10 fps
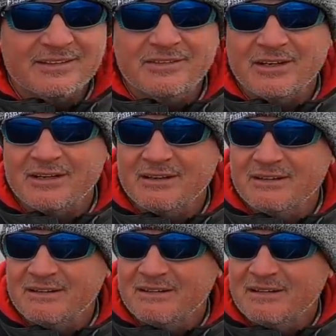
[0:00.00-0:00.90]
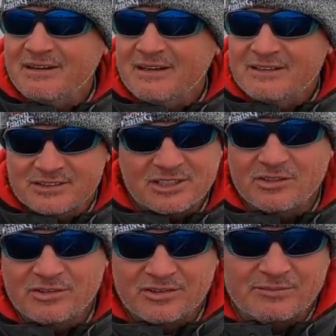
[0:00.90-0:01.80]
to a, should
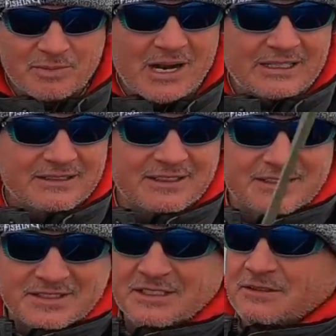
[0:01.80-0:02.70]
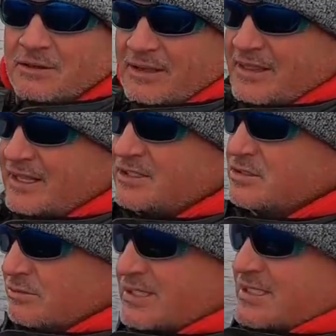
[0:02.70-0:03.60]
go to practically a zero and then
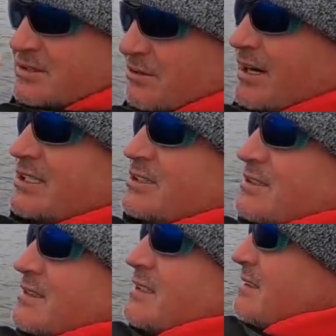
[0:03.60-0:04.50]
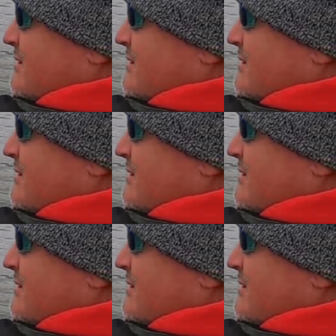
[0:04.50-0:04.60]
switch directions.